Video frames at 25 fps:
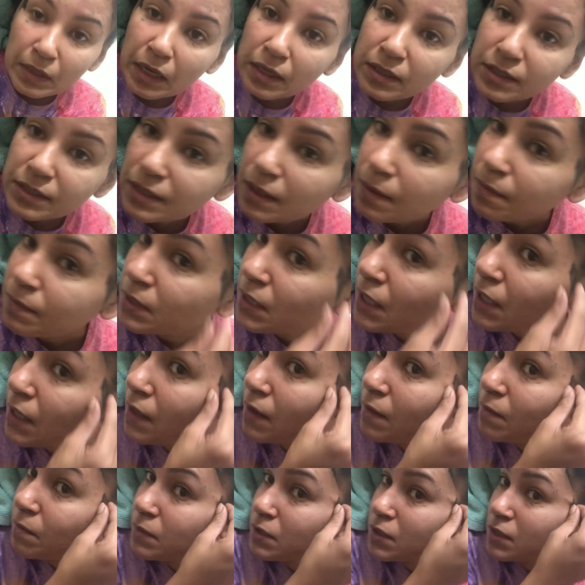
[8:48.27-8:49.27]

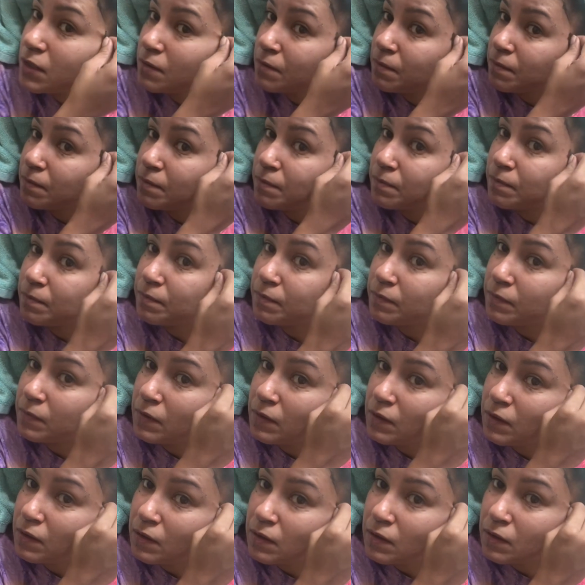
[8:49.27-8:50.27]
Sometimes,
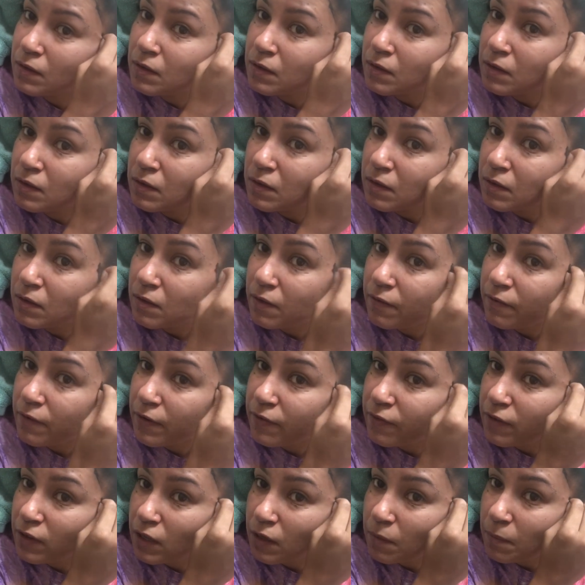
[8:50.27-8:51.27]
if
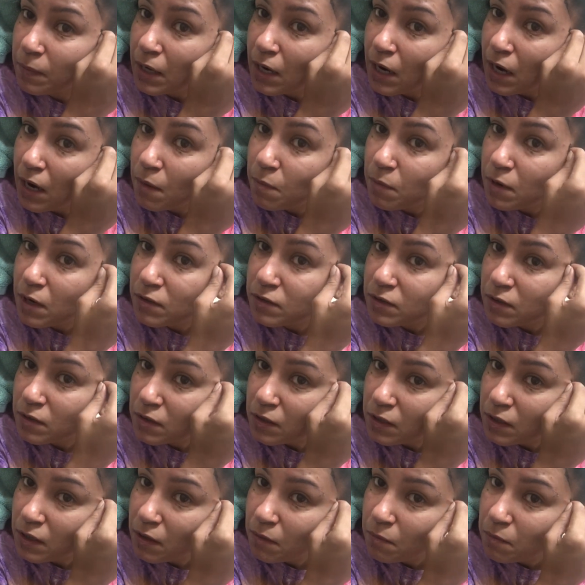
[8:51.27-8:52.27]
I feel like my eyebrows are
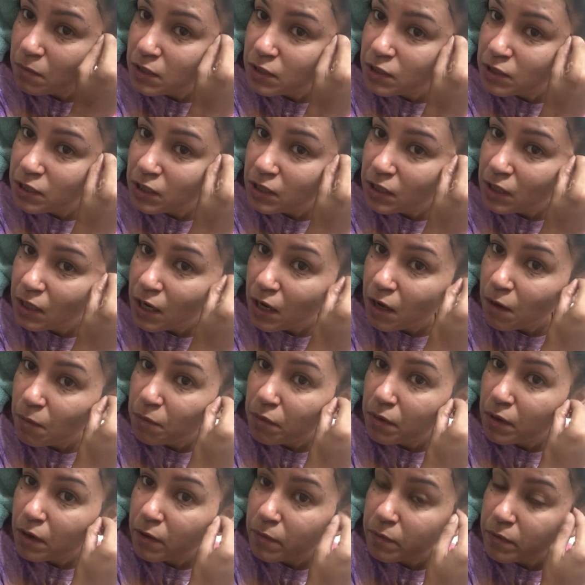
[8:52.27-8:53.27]
looking bushy, I'll
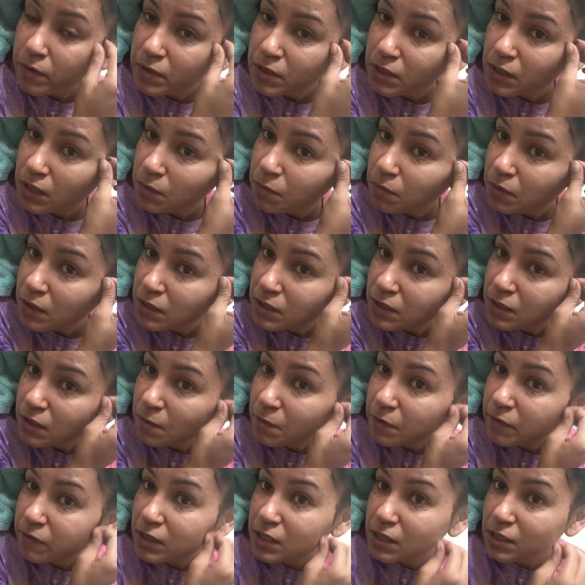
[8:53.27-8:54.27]
purposely put
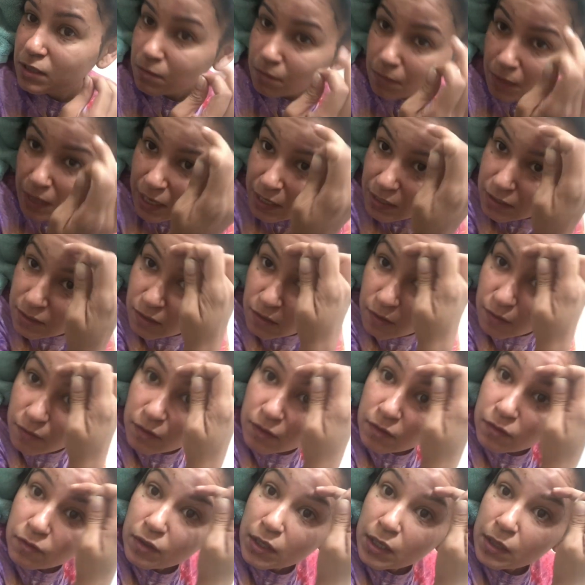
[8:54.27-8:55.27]
some of this mask
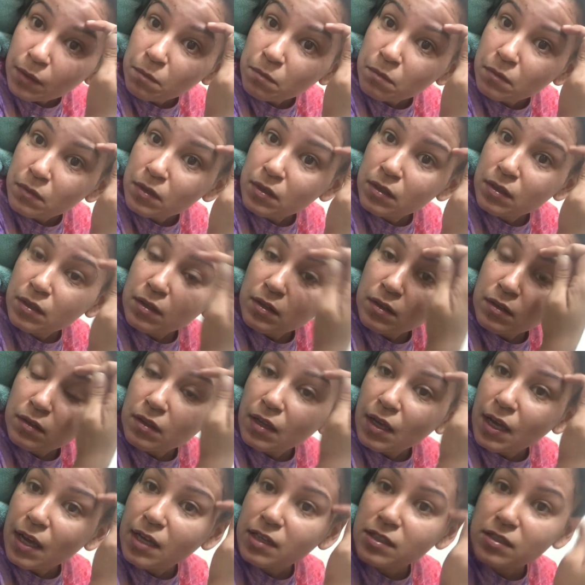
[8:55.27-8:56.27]
on the rim,
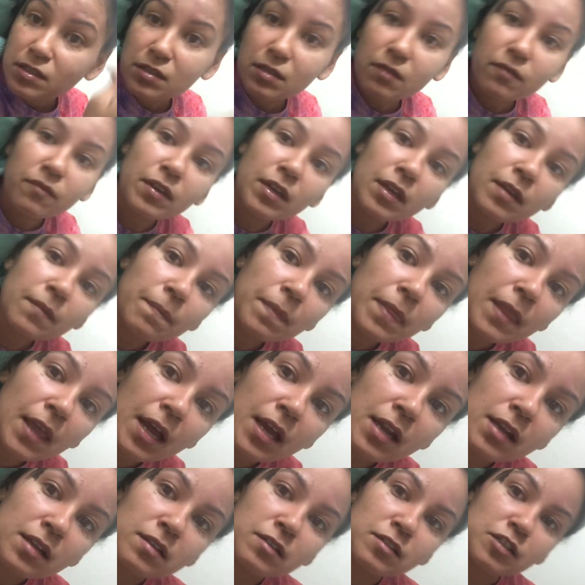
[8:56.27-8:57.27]
the edges of it,
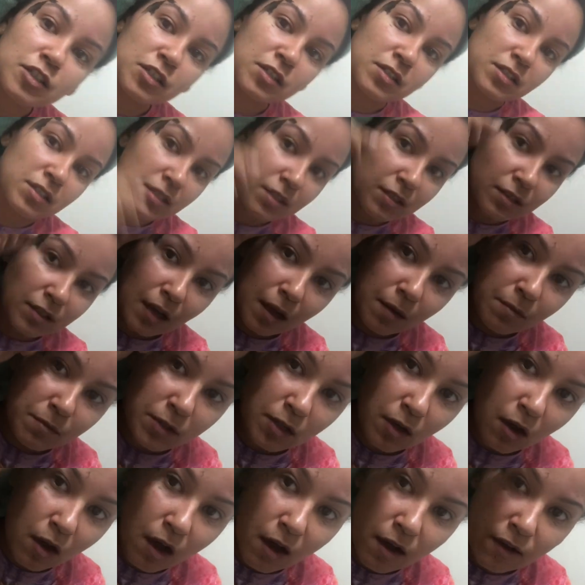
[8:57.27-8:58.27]
and it just
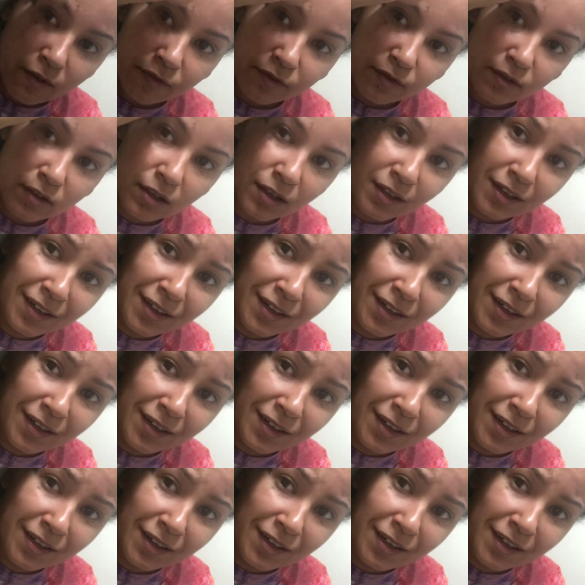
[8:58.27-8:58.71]
comes off.